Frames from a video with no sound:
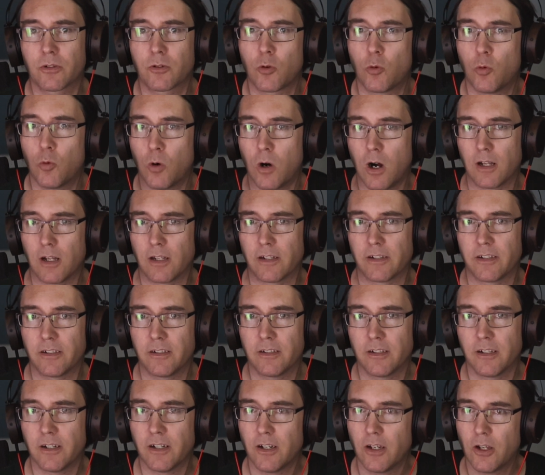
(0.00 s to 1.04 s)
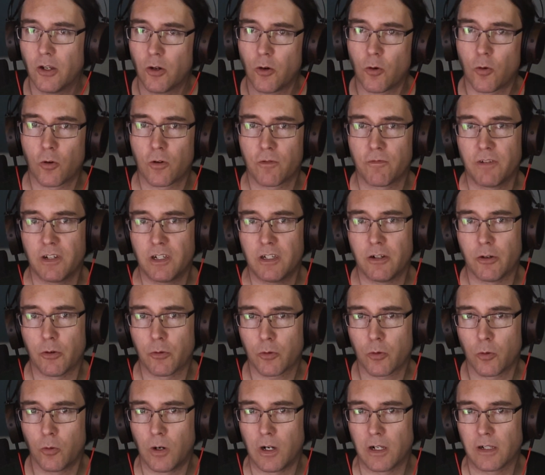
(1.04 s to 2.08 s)
quality or video
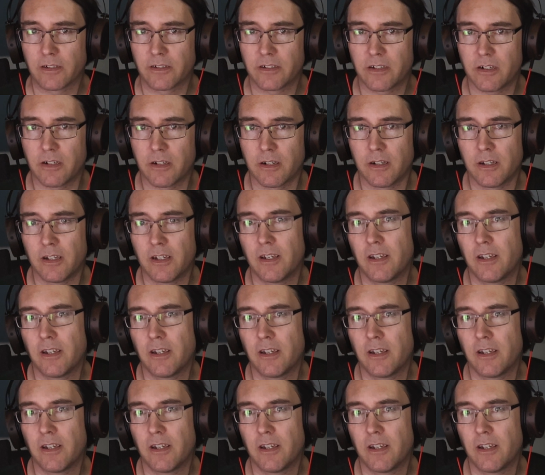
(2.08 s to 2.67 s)
quality.